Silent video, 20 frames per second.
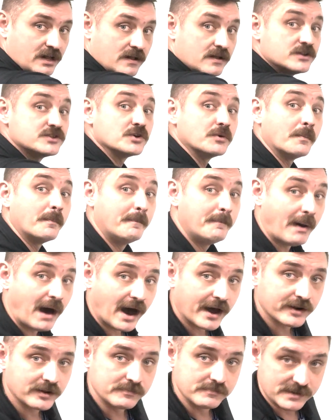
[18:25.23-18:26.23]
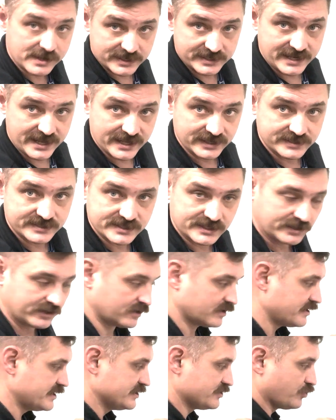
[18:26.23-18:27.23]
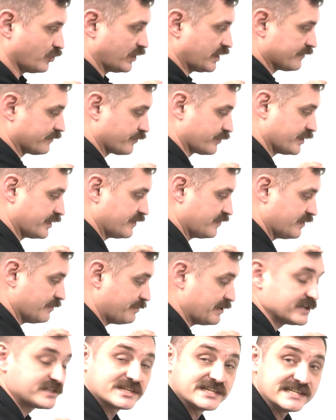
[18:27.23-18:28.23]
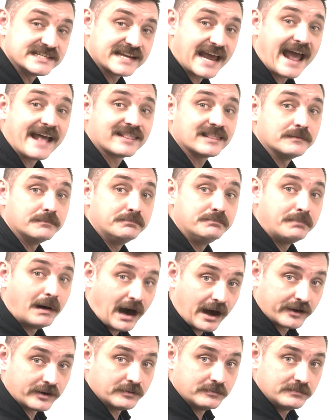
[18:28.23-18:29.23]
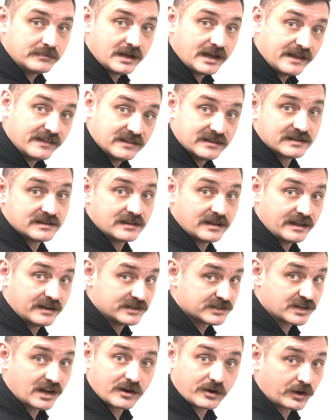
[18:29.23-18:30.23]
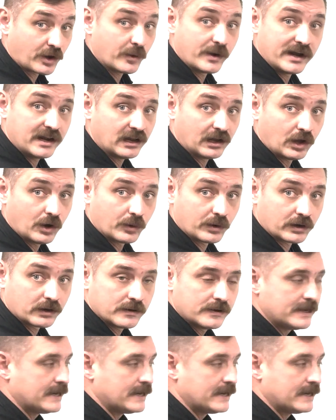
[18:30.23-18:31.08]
So bottom dead center is whenever the piston is at the bottom, and then it's not going to go any lower.